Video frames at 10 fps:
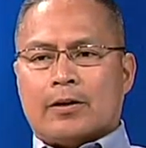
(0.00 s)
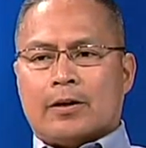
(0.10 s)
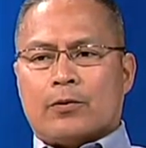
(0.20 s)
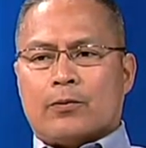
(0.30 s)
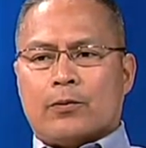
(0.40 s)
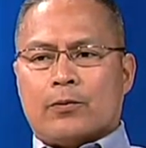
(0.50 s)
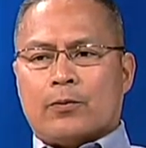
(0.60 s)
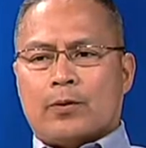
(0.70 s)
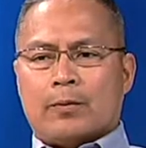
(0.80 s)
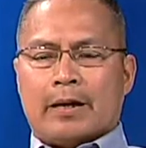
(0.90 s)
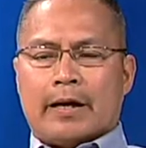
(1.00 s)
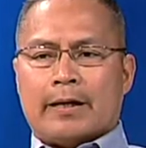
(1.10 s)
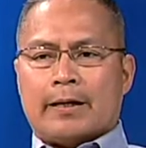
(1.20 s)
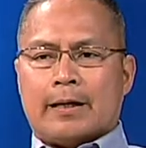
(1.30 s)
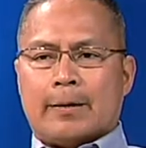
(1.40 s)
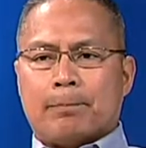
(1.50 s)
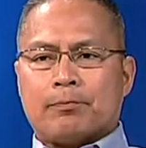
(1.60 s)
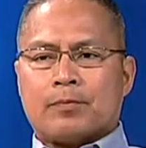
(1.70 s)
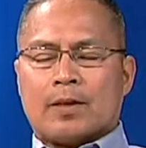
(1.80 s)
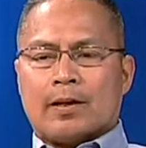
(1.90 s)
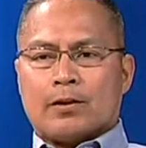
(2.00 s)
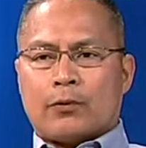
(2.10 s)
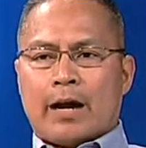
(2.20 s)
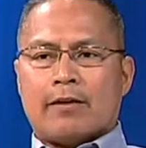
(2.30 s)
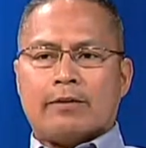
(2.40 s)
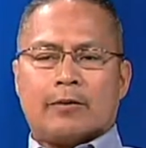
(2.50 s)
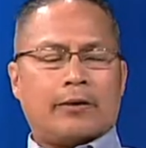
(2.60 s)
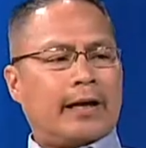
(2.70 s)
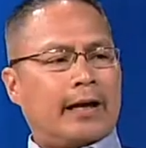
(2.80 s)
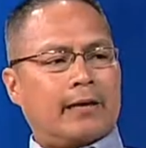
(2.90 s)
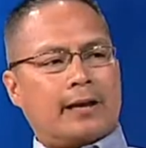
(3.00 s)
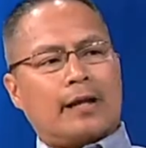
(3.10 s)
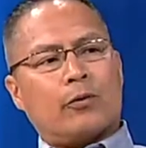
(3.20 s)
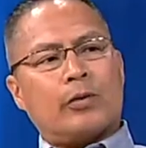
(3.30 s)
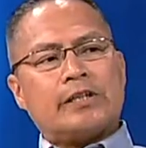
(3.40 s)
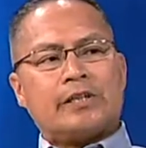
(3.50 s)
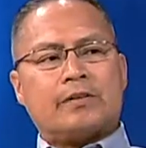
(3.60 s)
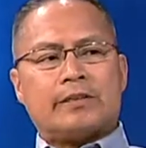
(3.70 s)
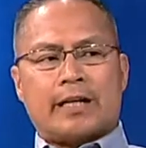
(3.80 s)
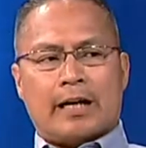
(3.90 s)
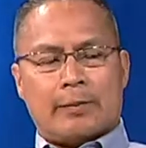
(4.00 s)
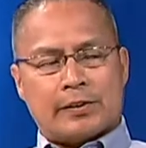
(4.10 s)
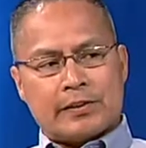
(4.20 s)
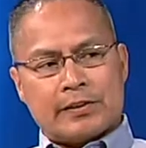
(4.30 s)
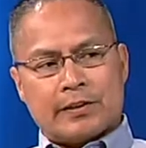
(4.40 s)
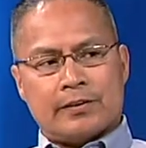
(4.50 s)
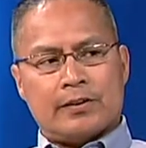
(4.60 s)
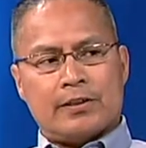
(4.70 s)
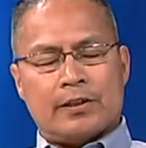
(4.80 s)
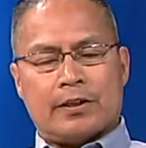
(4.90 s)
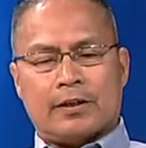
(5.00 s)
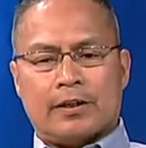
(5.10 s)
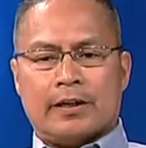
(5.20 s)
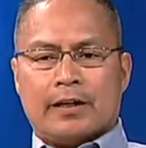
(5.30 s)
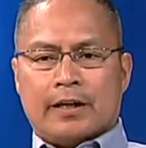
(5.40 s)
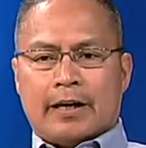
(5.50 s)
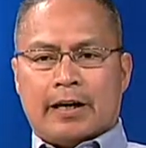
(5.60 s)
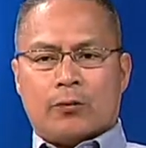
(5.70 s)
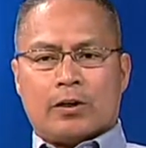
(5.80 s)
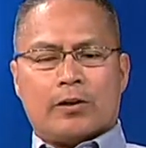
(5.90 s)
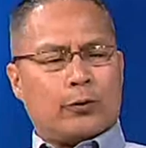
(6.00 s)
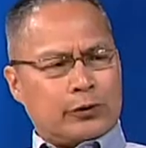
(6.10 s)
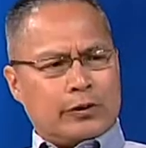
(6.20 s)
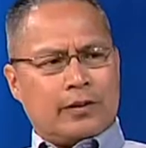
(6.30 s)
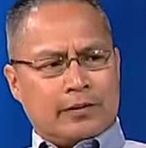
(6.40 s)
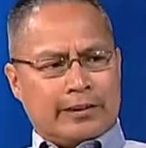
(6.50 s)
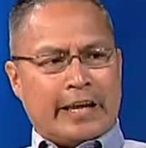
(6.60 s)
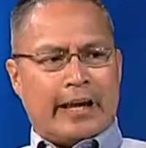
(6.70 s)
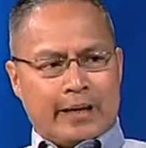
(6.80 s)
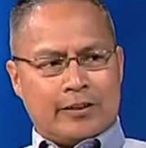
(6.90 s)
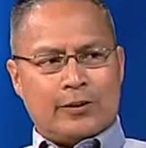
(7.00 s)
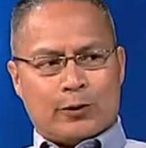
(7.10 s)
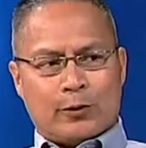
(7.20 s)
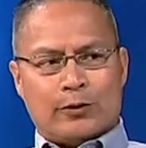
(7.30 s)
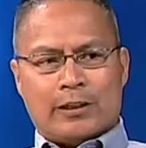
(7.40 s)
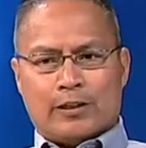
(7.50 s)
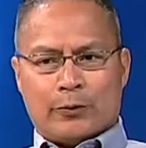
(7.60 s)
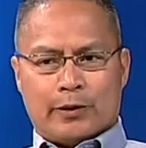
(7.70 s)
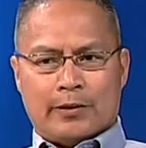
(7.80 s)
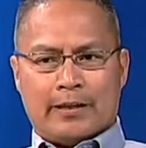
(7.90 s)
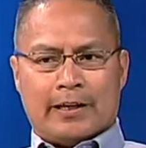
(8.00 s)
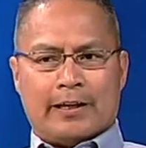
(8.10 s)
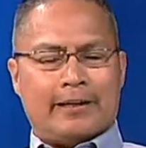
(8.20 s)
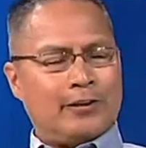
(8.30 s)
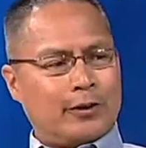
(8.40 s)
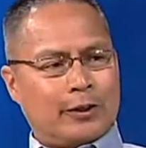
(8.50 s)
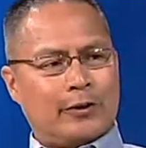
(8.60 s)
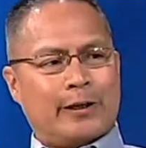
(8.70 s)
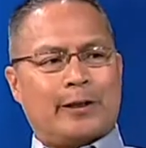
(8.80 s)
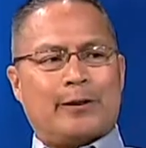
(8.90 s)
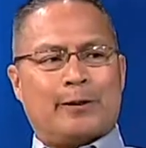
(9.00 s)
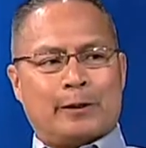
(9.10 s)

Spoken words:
one of my traveling, when I had a lot of windshield time as a sales engineer, I had one of those days, dealing with engineering and,